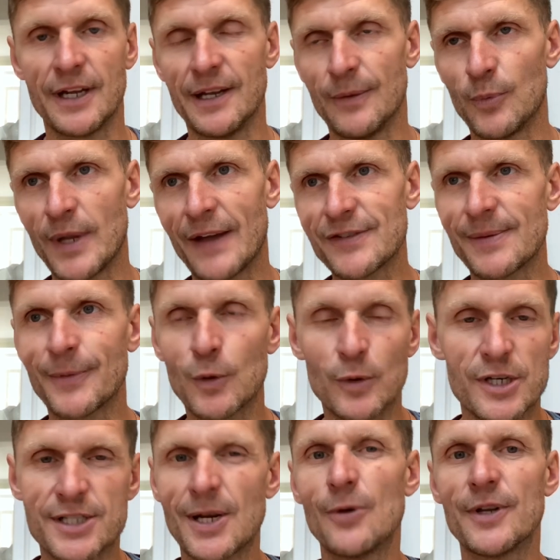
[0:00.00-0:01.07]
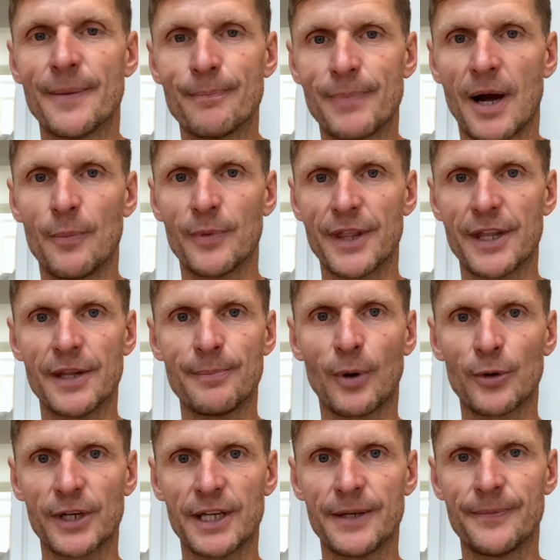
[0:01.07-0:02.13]
We have something called a sodium pump within the
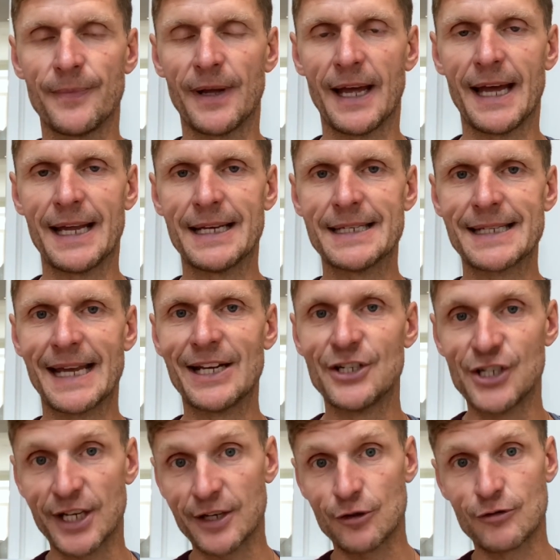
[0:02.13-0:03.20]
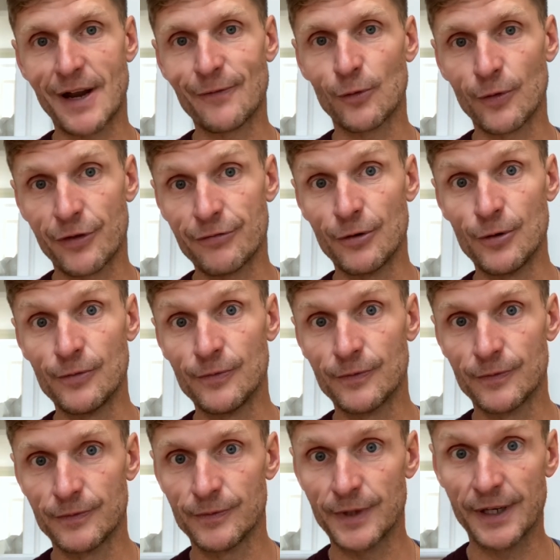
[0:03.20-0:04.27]
body, and energy can travel through
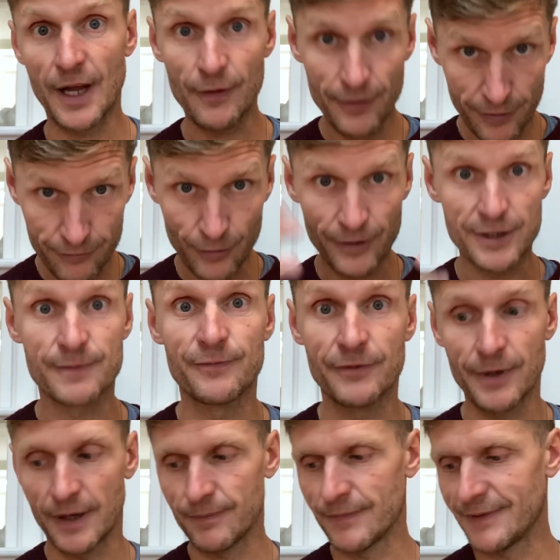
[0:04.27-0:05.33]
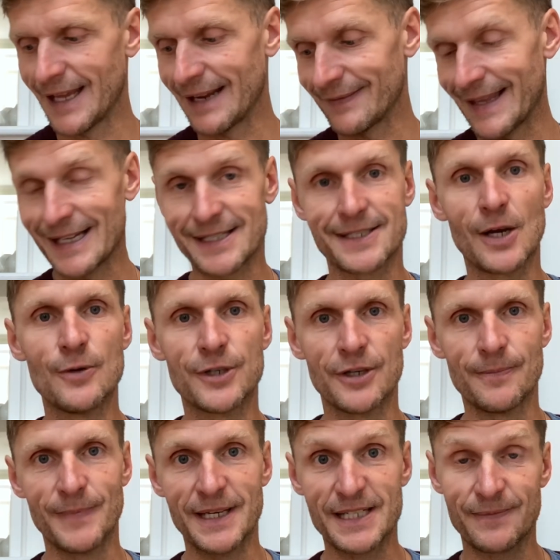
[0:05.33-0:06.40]
this. That
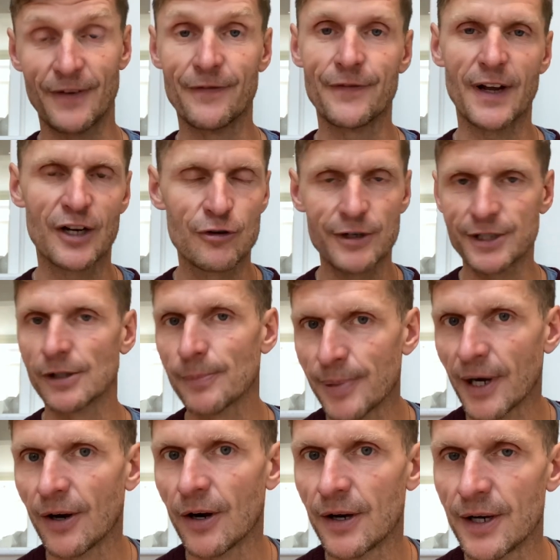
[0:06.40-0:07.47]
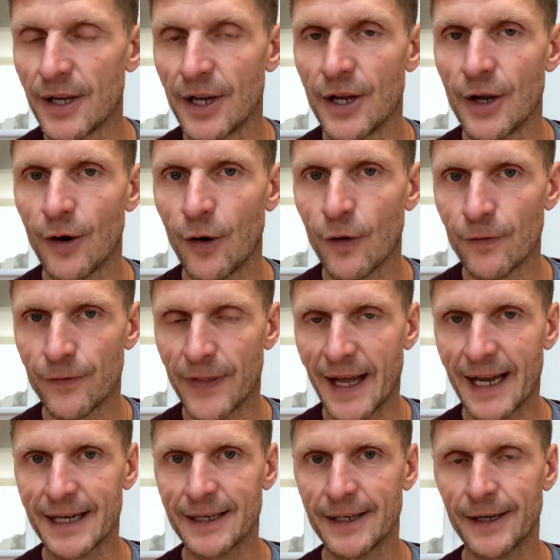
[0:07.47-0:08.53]
sodium is a critical part of
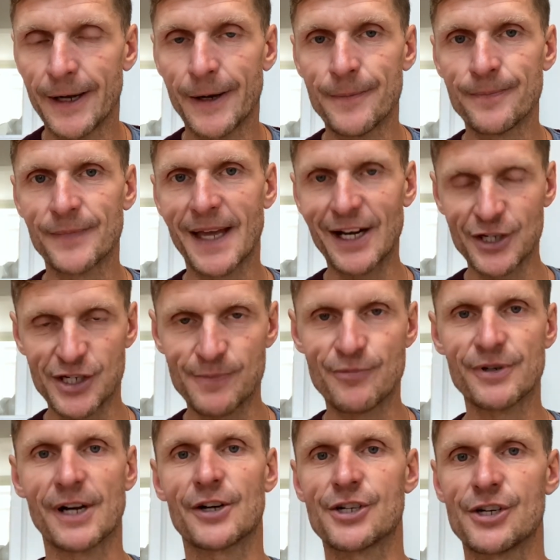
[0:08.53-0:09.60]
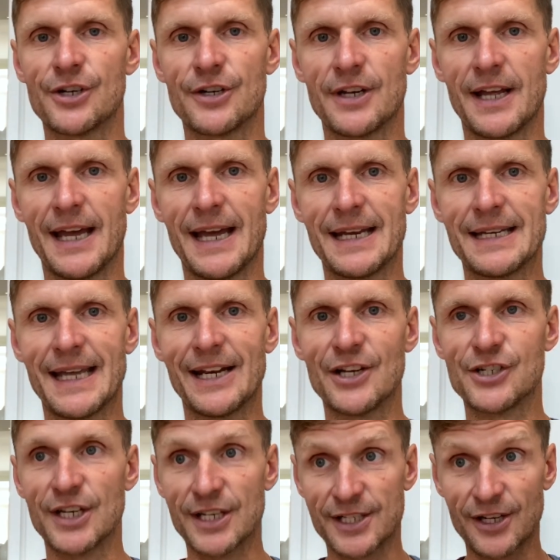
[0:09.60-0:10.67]
that energy production and
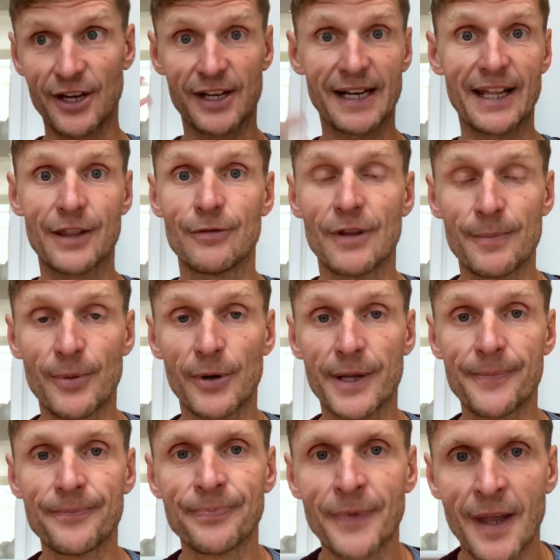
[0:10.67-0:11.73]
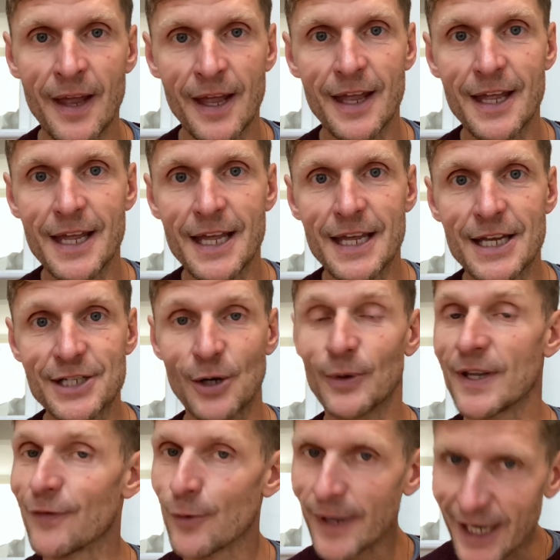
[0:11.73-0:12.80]
energy circulating through the body. So it'll
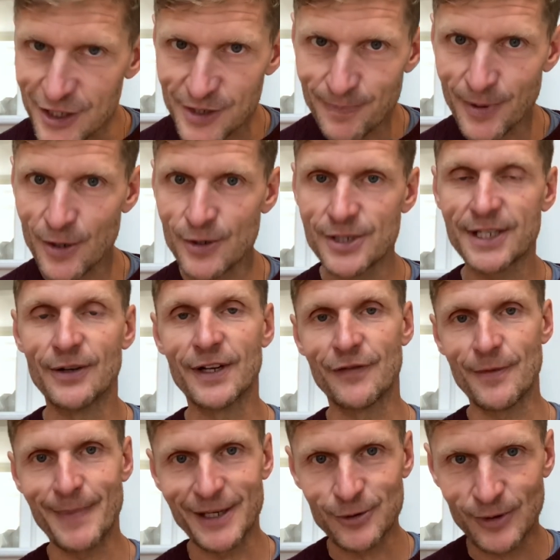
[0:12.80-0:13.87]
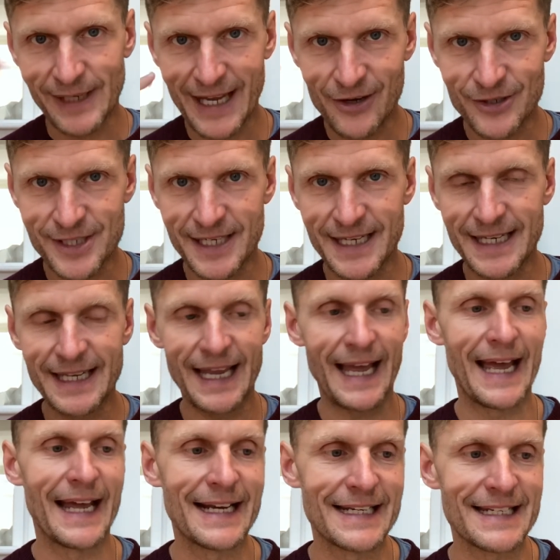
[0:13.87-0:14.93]
give you an energy boost, it'll give you mental clarity,
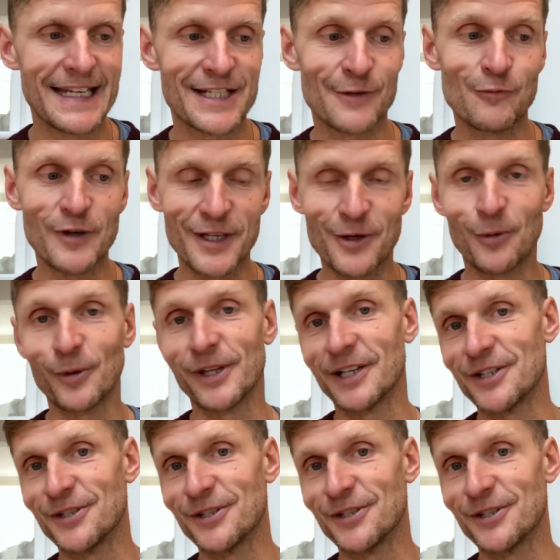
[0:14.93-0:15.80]
and it's a really cool thing to